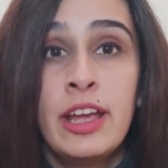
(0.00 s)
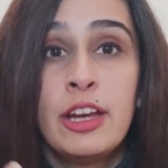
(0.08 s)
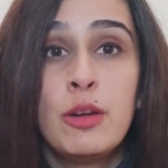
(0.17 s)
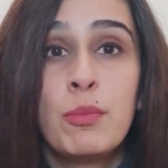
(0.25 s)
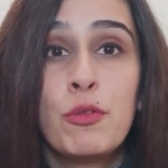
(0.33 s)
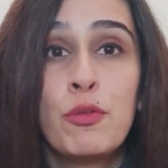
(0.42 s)

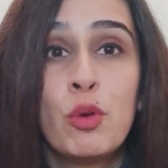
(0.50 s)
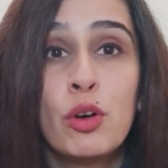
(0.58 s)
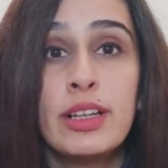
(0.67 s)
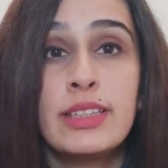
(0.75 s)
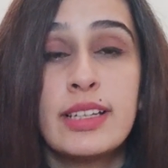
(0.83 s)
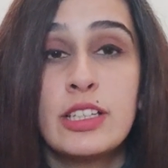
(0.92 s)
Number 4
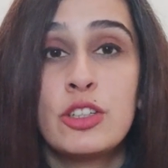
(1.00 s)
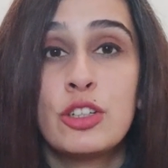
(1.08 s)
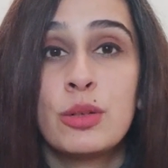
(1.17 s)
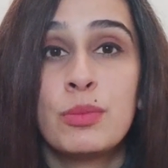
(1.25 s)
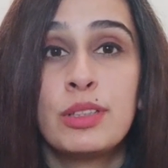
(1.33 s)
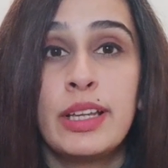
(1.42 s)
is that
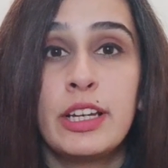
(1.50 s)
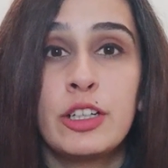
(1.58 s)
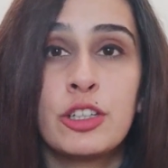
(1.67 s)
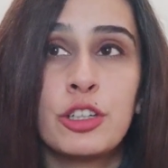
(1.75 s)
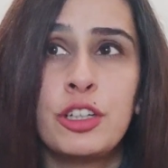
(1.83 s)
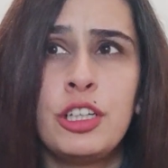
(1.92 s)
terms like
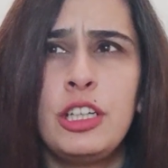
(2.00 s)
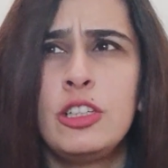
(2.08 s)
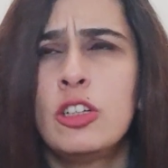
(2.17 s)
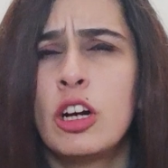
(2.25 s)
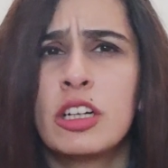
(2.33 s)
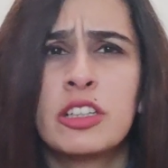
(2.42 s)
attorney,
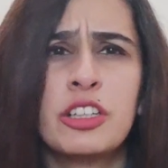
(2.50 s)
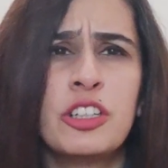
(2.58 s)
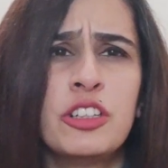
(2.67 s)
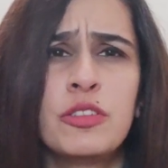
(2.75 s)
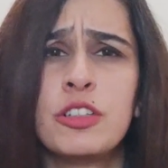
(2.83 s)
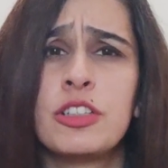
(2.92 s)
doctor,
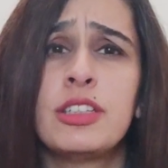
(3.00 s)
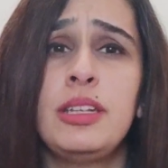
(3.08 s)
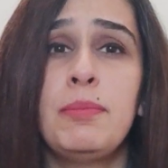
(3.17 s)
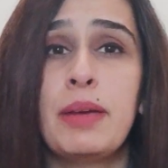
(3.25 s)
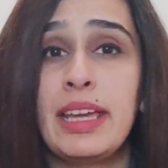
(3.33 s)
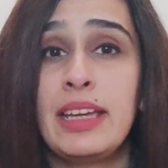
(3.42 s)

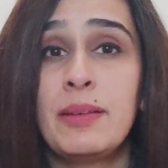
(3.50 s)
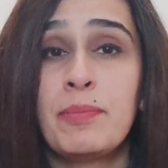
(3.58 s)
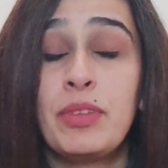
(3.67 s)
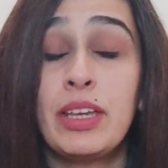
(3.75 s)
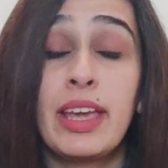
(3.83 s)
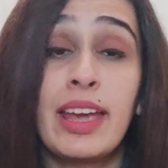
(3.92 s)
university, bank,
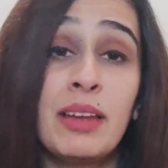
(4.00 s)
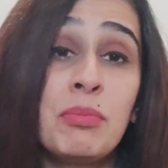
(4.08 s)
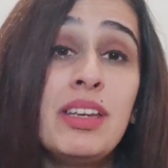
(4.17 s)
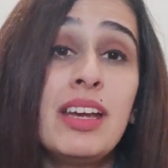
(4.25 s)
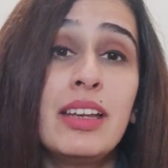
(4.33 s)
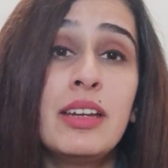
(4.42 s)
they can
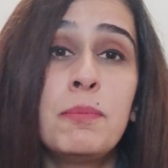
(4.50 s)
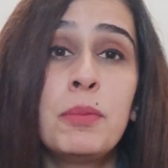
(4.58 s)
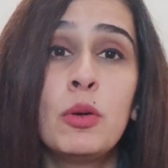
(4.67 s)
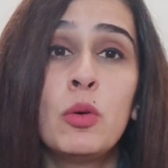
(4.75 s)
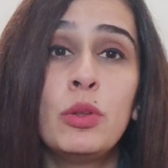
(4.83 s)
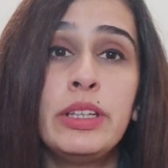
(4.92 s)
be added,
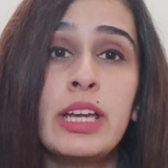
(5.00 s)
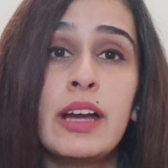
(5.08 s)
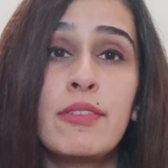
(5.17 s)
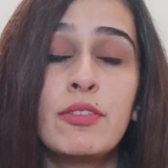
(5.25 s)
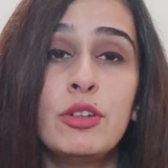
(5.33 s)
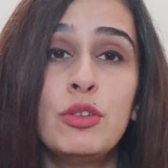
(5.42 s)
but only
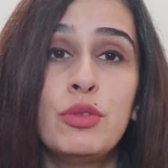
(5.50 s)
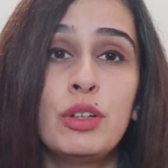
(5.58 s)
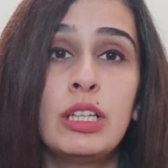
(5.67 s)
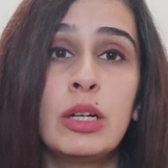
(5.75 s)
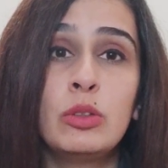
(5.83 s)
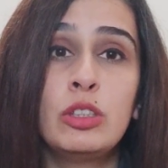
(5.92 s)
after you
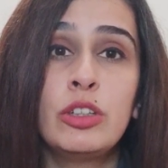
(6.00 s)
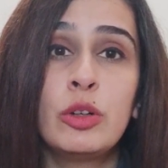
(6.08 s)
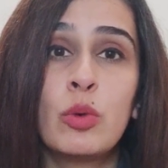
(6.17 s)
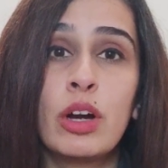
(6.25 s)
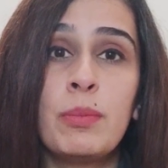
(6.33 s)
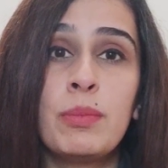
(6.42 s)
fill out the
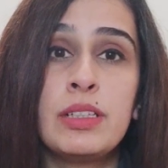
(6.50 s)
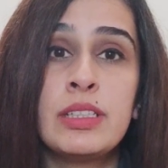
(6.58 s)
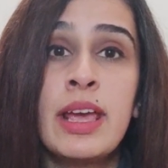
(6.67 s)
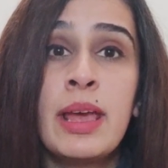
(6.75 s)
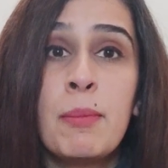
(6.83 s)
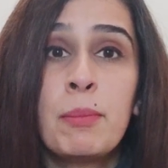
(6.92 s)
requirements
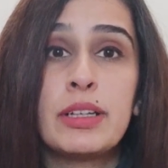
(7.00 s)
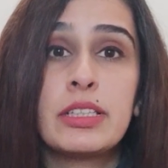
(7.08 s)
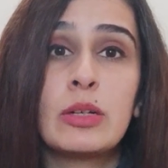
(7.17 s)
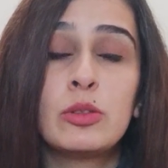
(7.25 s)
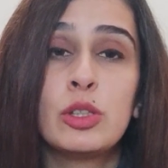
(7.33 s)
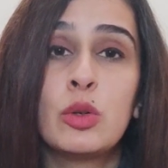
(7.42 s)
by
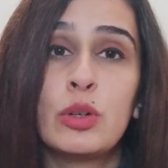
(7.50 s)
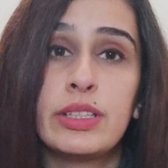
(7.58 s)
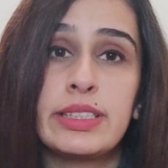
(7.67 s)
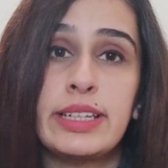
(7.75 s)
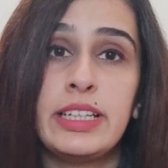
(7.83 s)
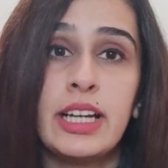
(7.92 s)
South Dakota
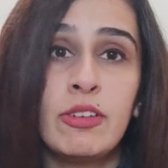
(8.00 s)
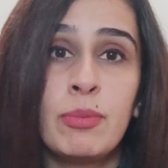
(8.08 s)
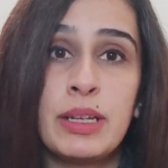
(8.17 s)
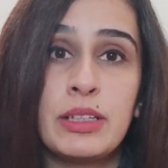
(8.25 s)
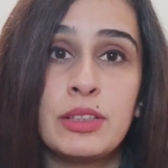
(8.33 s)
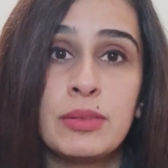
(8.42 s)
state
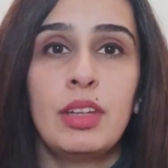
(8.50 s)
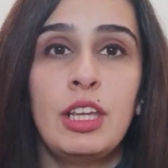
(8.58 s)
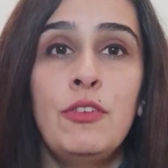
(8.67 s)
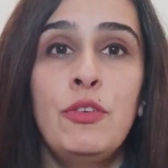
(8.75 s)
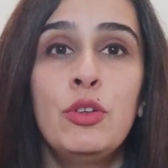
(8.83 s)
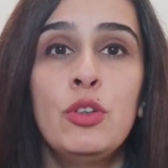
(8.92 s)
government.
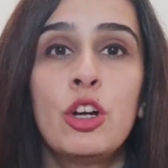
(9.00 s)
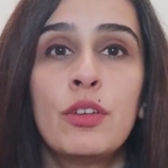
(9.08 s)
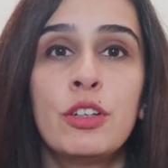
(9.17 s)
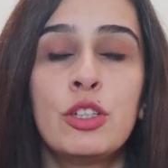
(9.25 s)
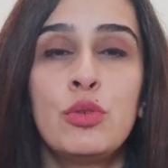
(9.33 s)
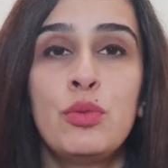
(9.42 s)
If you do not
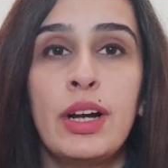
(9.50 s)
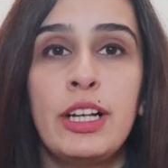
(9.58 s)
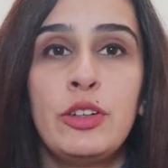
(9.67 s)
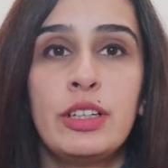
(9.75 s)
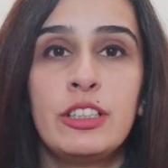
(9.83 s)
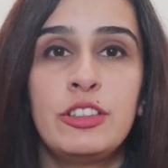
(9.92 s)
wish to file
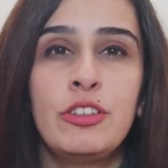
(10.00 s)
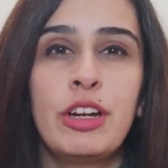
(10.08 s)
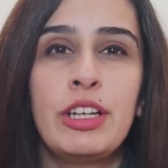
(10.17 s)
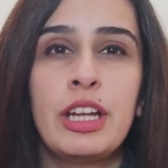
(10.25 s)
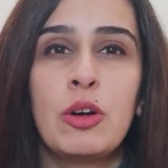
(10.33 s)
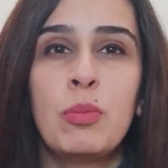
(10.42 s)
your LLC
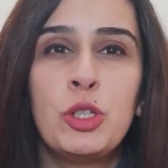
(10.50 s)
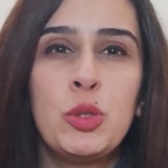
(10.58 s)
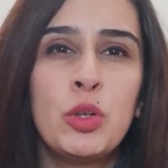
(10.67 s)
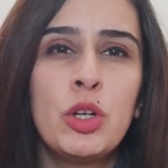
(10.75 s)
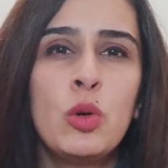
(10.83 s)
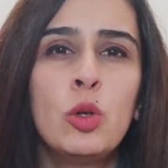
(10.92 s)
right now, but you
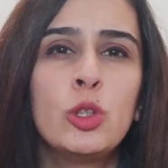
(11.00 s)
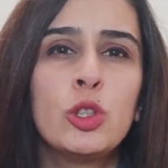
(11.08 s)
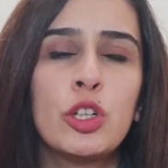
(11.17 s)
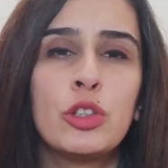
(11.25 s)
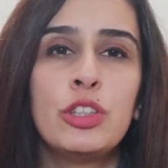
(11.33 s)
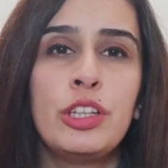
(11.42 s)
want to hold
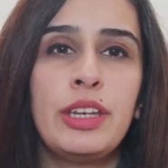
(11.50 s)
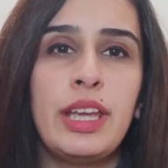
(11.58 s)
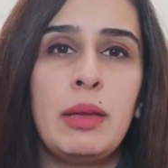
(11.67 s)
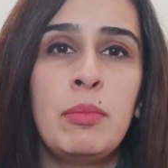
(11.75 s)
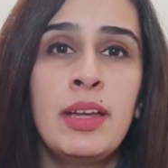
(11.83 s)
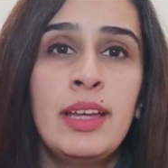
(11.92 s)
on to the
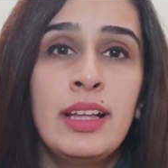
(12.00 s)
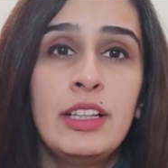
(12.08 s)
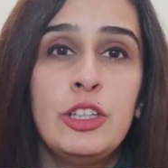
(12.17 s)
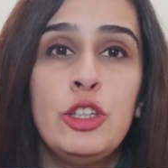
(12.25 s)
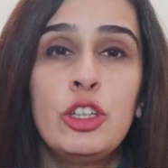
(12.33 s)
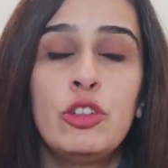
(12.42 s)
name,
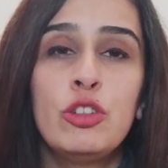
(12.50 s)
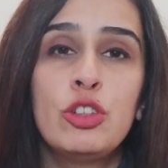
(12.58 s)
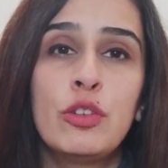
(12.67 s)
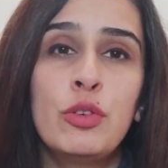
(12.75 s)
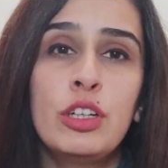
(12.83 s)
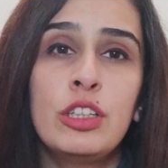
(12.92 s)
then you can
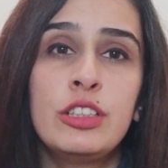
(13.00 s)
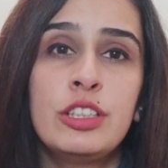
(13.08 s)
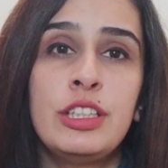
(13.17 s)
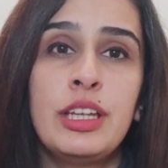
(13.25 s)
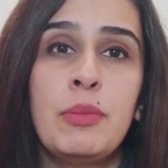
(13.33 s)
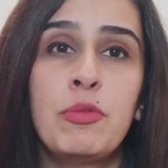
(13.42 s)
reserve your
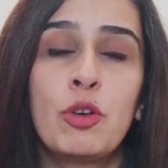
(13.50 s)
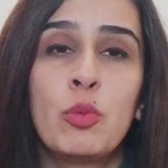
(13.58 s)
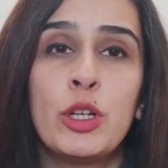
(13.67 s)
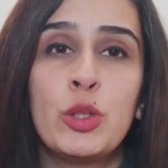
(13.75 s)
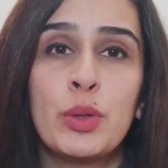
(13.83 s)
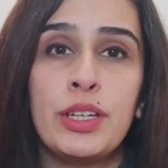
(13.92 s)
LLC name for
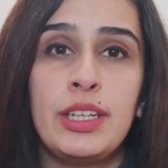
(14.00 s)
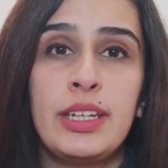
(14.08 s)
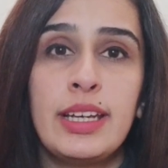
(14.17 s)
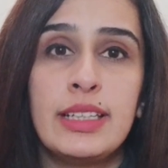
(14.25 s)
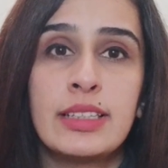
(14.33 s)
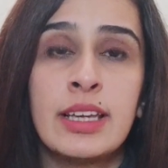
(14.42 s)
120
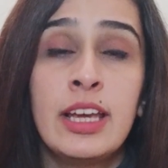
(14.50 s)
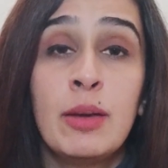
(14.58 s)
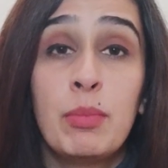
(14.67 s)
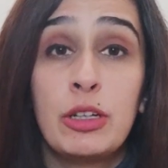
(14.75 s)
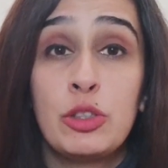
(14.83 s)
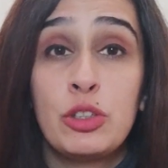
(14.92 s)
days.
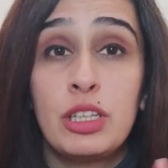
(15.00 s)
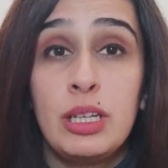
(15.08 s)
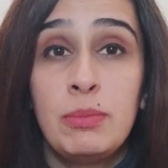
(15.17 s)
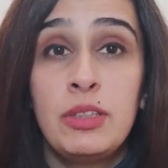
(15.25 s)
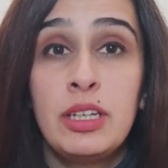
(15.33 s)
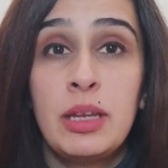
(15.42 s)
But to
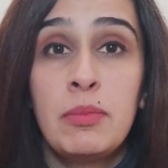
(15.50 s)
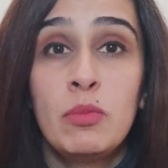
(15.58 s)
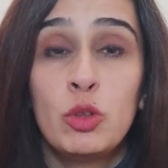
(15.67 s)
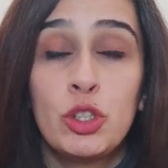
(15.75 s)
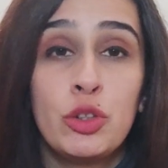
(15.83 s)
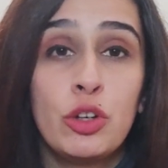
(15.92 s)
keep the name,
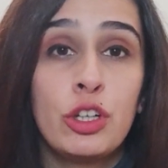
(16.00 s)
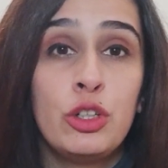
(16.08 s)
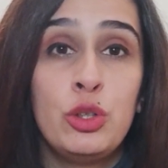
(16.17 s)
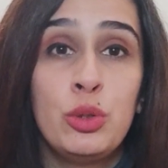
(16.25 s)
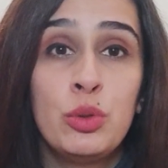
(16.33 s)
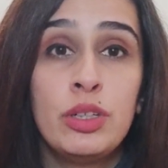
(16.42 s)
what you got to
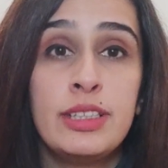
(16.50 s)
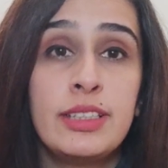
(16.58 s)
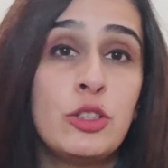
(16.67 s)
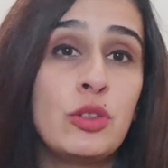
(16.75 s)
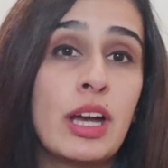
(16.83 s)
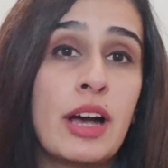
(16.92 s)
do is
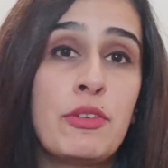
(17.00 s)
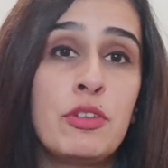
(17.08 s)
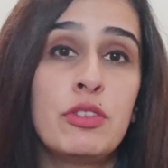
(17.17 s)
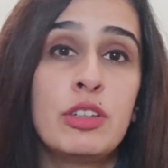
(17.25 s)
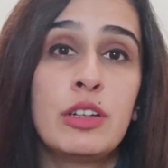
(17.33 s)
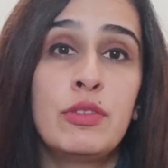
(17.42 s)
that you have to
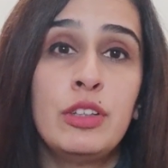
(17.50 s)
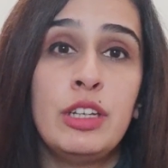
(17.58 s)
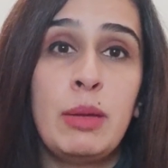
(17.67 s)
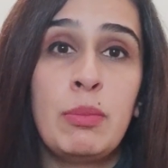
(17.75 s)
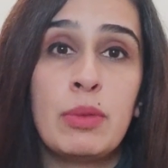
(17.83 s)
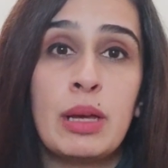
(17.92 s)
reserve the
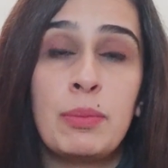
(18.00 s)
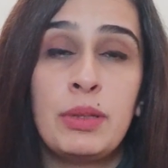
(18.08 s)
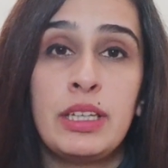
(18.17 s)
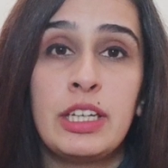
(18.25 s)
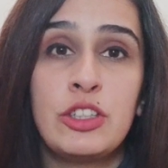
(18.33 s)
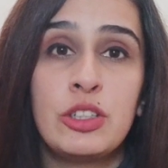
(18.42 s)
name
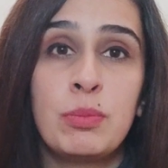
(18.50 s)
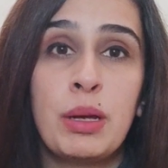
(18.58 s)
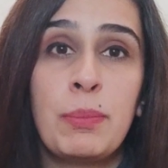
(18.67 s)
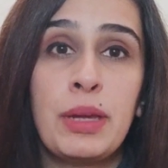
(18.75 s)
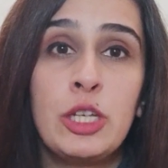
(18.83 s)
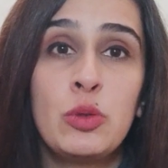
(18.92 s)
application by
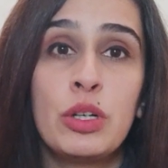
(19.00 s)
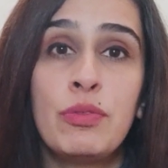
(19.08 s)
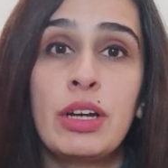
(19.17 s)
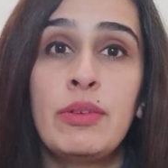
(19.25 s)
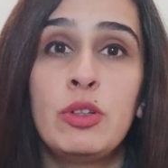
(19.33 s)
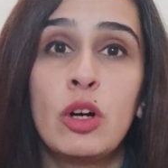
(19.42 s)
paying
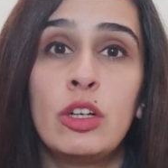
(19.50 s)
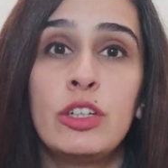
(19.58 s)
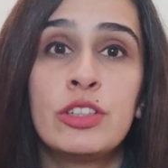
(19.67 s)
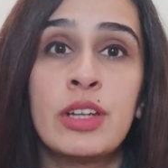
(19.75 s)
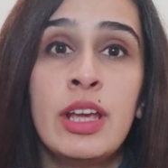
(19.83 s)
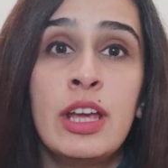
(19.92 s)

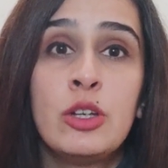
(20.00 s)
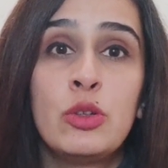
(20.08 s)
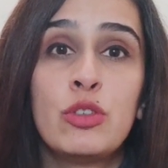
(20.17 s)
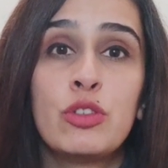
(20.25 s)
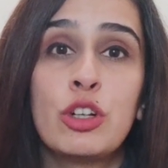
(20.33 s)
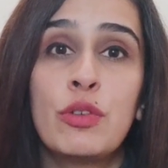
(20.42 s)
$25 to
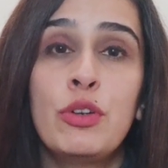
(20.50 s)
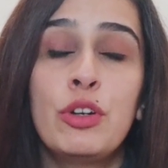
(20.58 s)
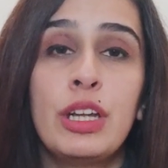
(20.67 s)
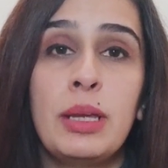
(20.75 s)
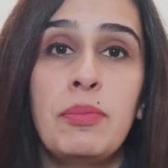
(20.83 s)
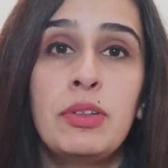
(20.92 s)
reserve your
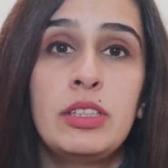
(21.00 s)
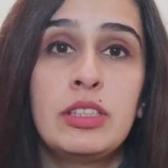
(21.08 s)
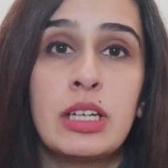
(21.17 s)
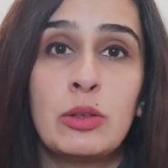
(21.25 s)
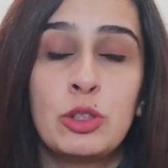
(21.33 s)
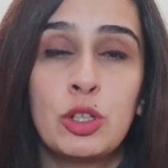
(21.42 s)
name with the
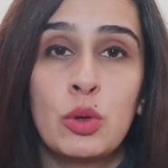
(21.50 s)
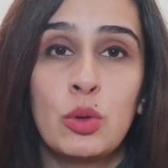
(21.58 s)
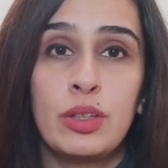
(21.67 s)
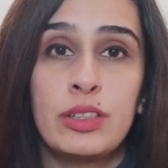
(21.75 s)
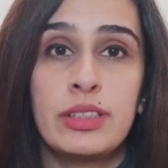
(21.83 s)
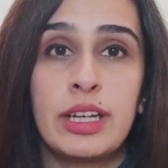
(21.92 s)
South
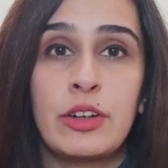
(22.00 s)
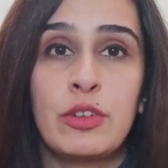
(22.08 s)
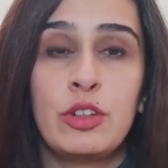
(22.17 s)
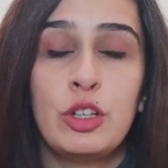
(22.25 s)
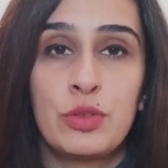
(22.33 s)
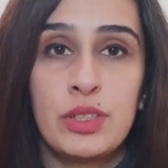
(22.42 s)
Dakota
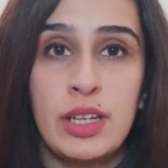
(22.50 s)
Secretary of